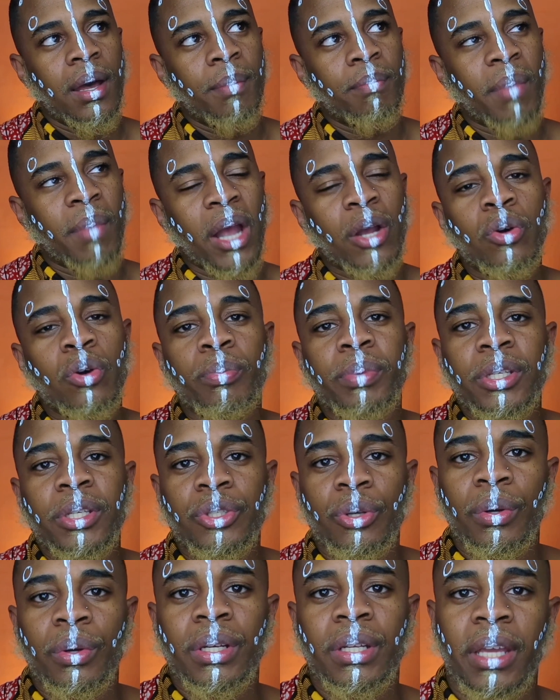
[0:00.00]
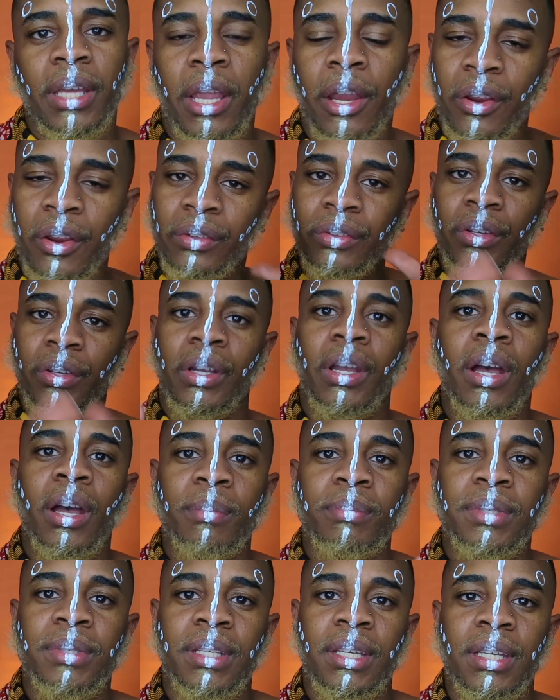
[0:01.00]
Michael B. Jordan character
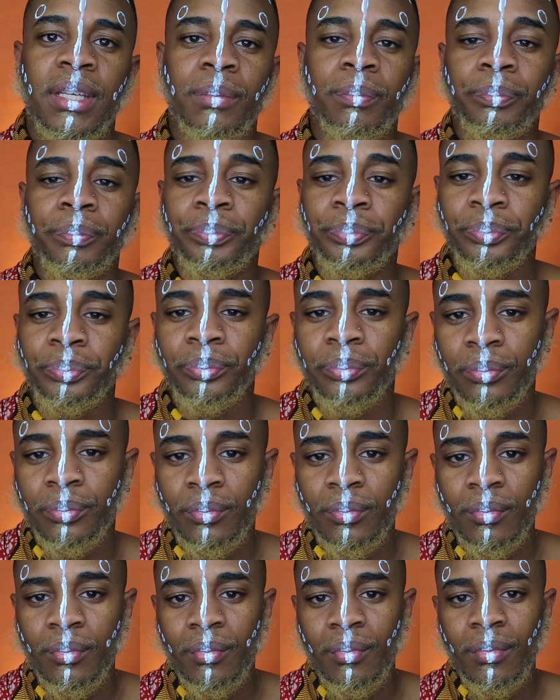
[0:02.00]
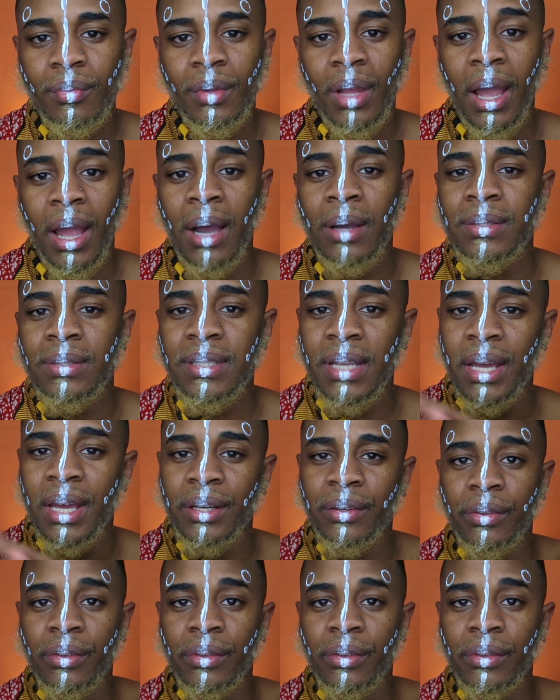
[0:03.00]
comes in outside